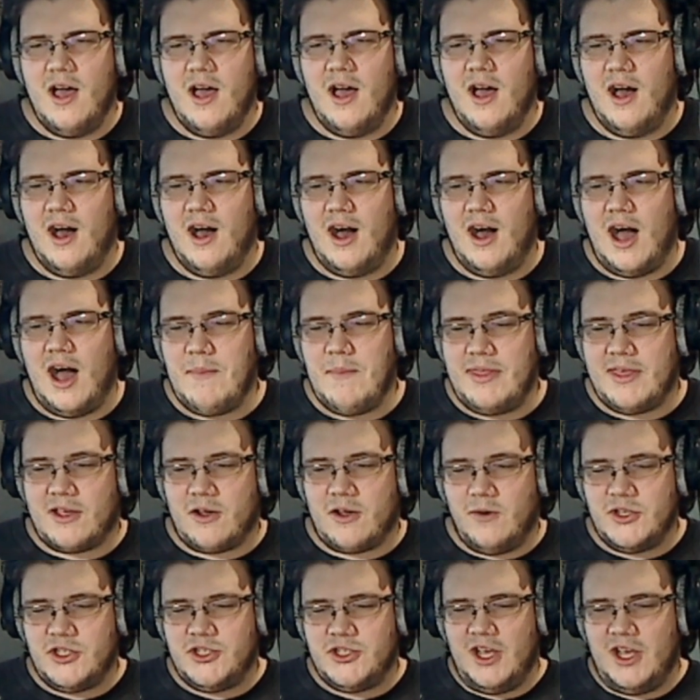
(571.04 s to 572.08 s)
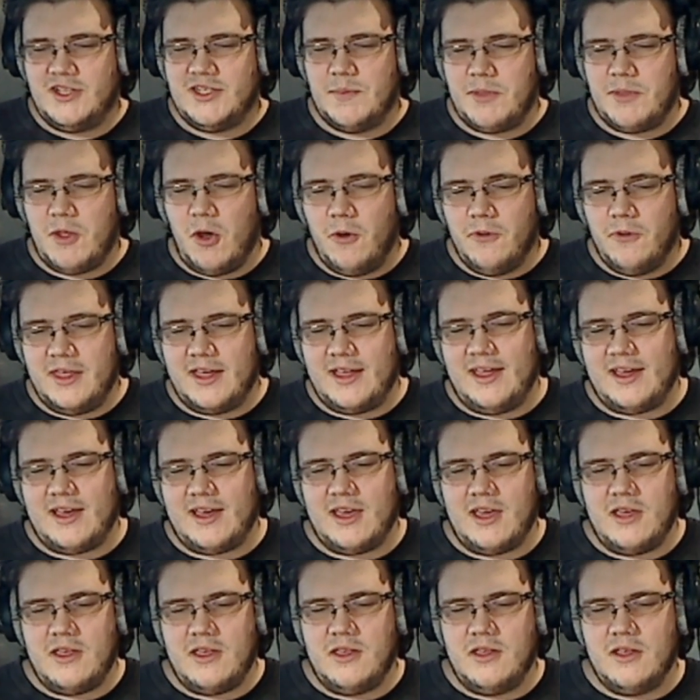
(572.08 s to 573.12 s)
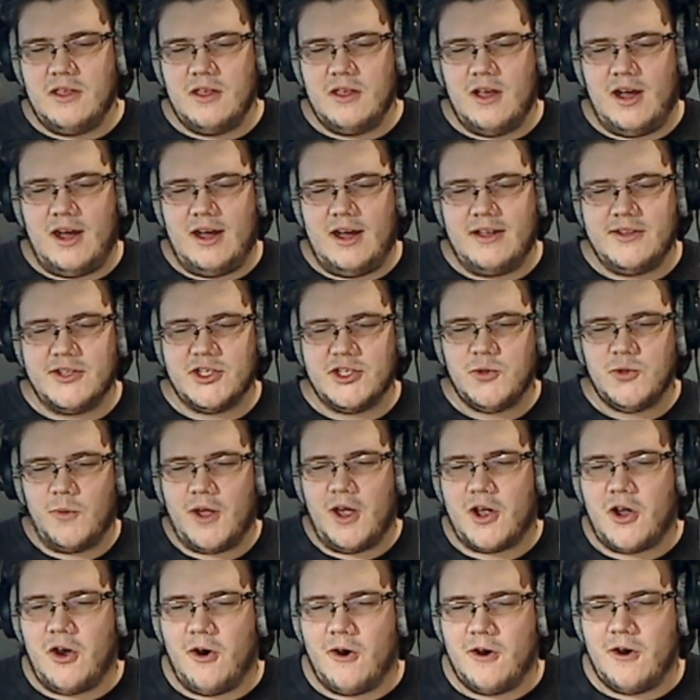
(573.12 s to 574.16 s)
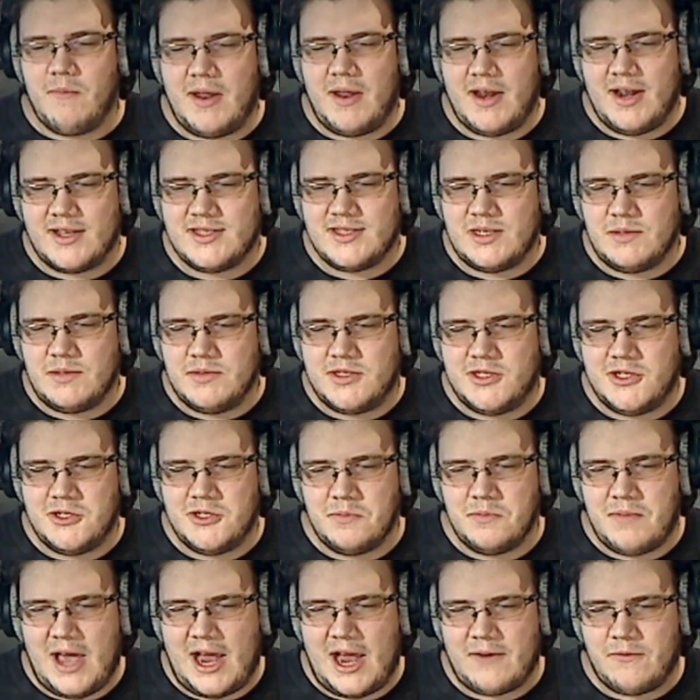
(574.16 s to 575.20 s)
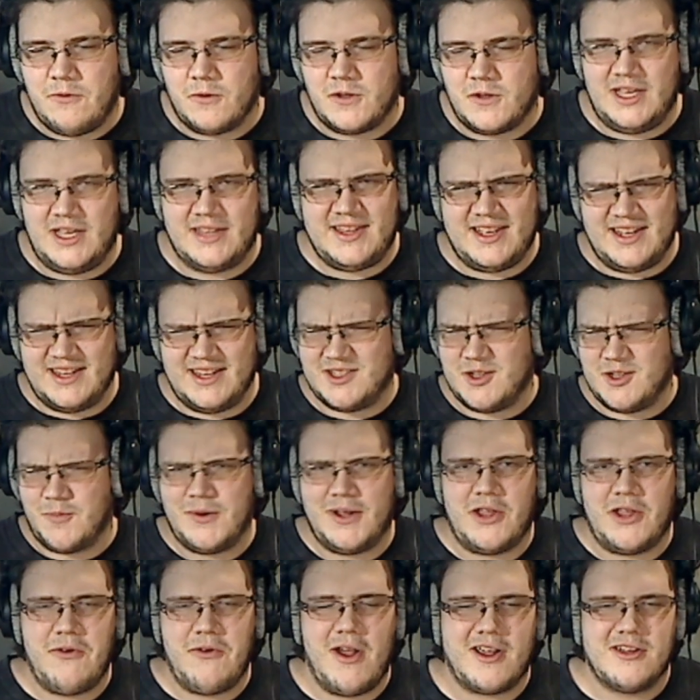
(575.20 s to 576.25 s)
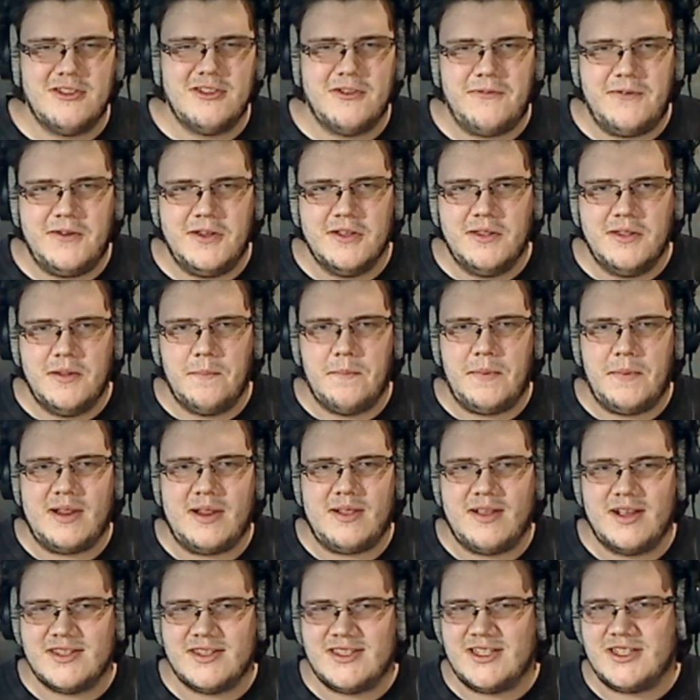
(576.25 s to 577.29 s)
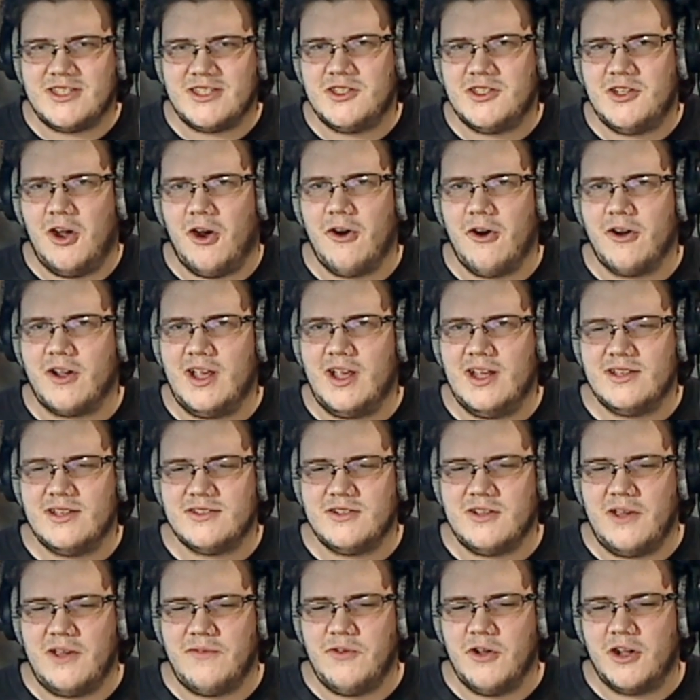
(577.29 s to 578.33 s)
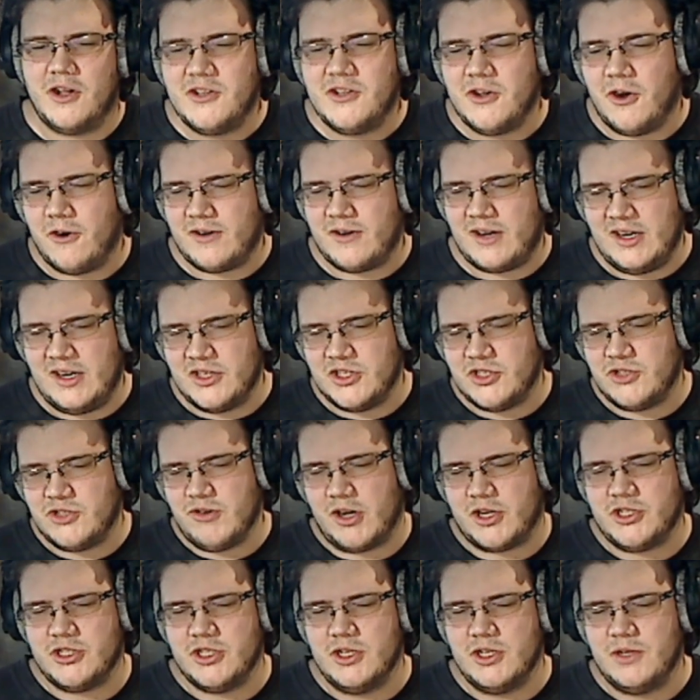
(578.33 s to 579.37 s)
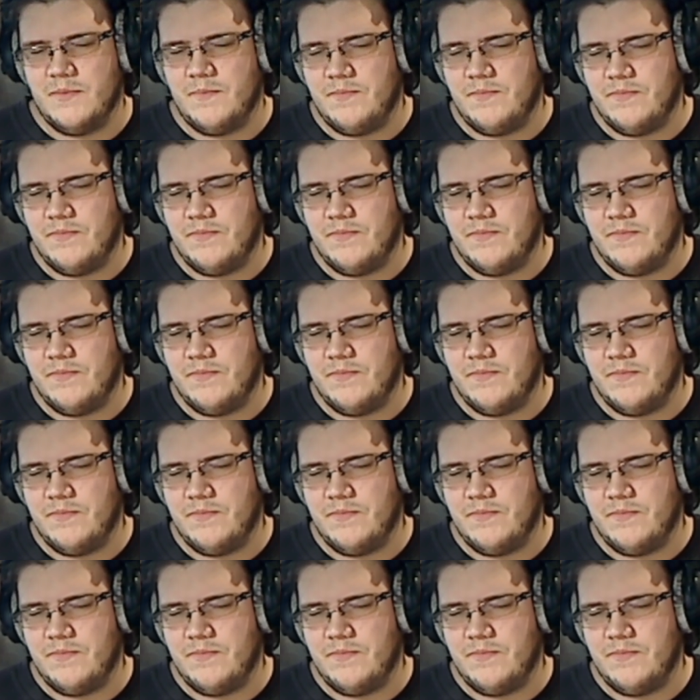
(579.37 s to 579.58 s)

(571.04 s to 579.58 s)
I mean, they can always change that, but the whole thing, like, destroying a card may not seem too impactful because you have to get Serpent Knight Dragon on the field, but it doesn't target, so you have non-targeting destruction